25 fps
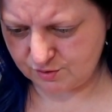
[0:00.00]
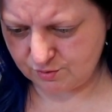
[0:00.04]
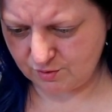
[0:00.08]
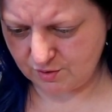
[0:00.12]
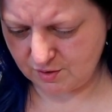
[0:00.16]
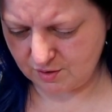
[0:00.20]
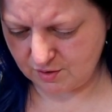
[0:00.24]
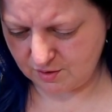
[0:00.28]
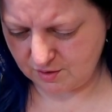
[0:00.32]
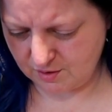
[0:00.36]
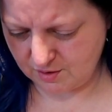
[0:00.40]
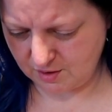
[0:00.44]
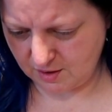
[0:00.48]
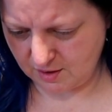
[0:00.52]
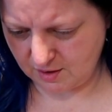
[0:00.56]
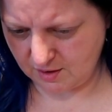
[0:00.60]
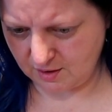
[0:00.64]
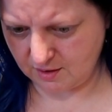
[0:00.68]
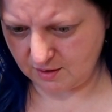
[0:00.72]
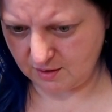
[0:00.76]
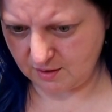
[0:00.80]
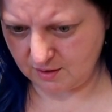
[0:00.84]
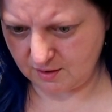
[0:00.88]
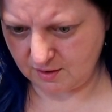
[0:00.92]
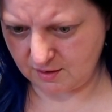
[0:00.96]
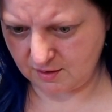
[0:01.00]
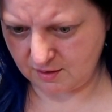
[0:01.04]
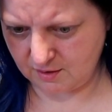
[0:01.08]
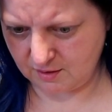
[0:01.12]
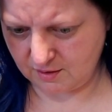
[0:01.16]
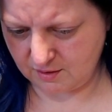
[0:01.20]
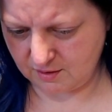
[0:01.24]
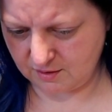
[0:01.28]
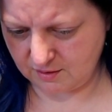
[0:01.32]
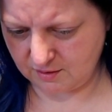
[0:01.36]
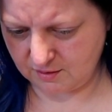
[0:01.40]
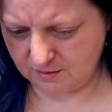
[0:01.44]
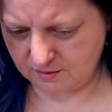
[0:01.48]
one
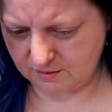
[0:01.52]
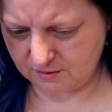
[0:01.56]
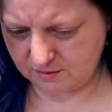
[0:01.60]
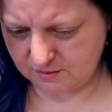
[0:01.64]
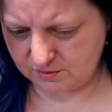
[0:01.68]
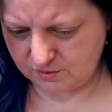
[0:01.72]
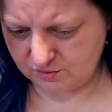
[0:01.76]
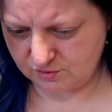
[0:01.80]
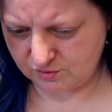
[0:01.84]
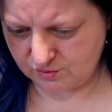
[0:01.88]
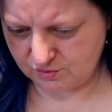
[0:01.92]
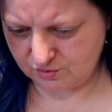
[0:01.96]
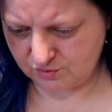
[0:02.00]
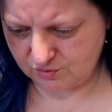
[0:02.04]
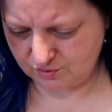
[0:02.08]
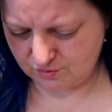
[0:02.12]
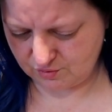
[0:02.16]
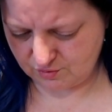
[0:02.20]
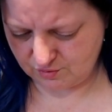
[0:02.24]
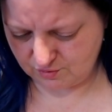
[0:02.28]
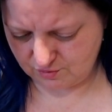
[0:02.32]
is